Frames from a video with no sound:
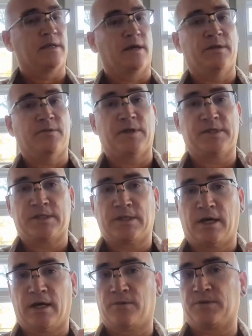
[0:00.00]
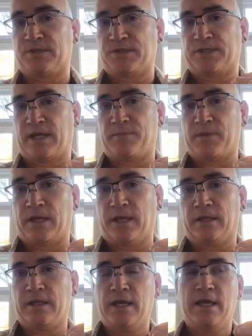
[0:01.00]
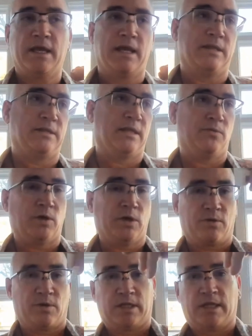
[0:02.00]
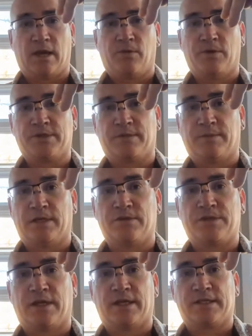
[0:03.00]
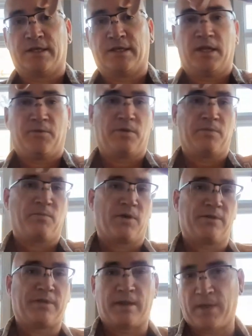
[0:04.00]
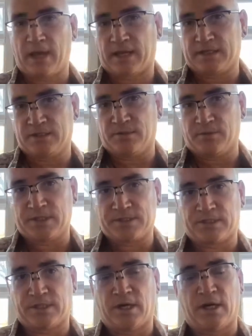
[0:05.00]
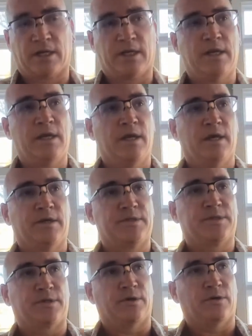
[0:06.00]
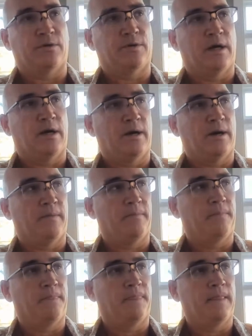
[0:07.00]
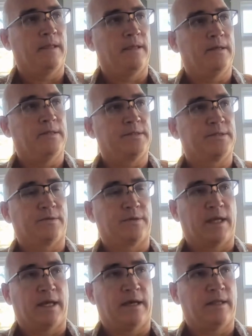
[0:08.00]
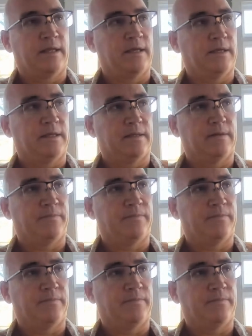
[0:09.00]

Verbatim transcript: the On the Wings of Tok was the step in, and then we created that wisdom energetics, and then we brought that back into the Wings of Tok. So, um, so yeah, it